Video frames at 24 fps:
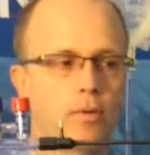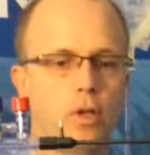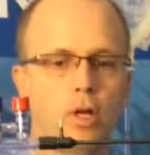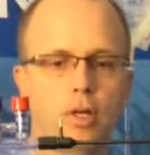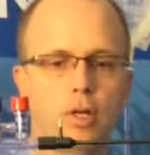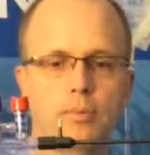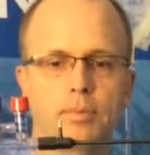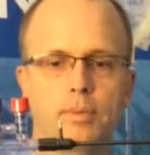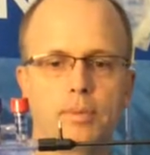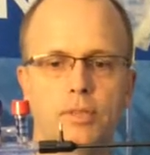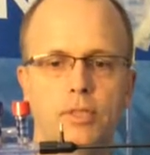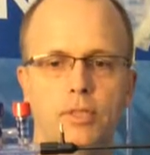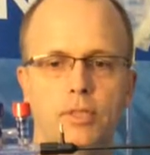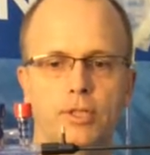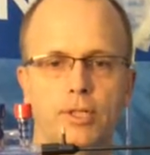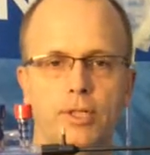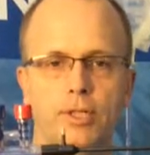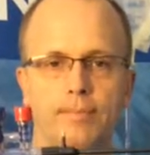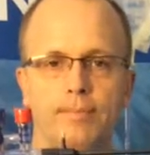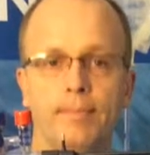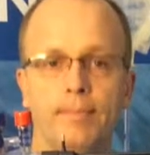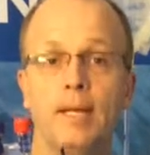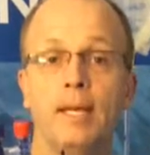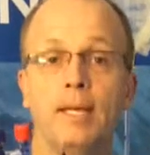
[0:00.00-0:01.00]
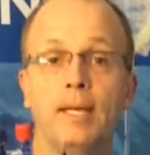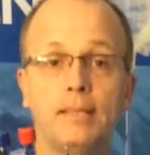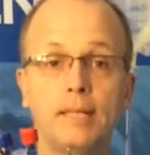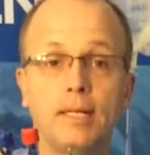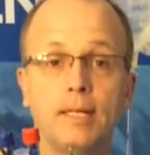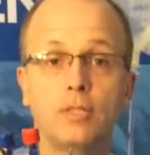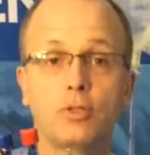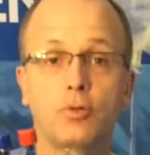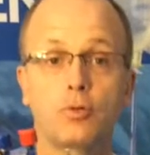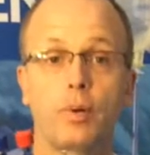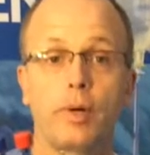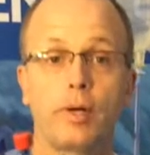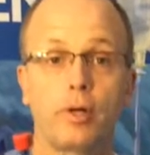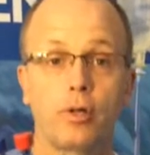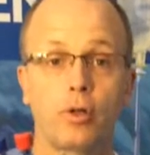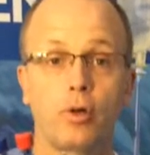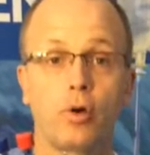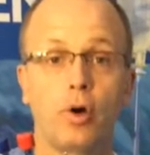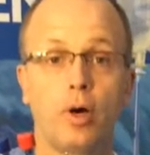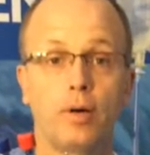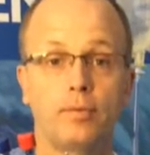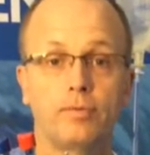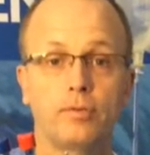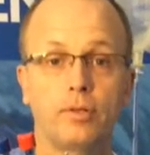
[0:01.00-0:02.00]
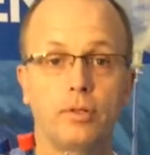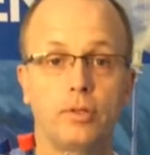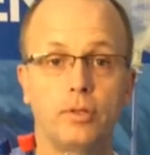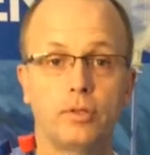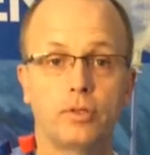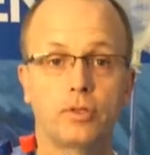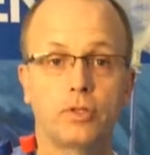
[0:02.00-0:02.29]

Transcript: o'clock position. Then it's ready to go off to the